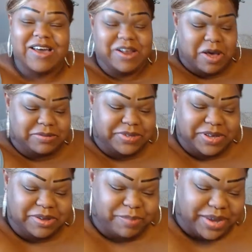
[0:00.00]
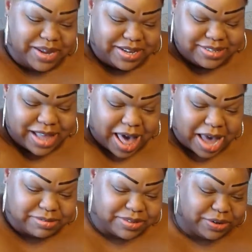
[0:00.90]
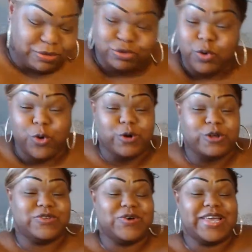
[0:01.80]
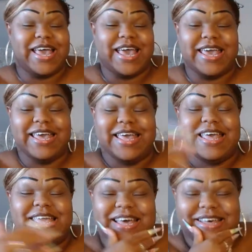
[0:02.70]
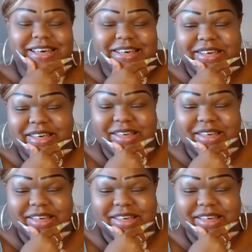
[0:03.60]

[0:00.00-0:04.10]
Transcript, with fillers: I'm not saying pennies, dimes, nickels, quarters, okay, uh,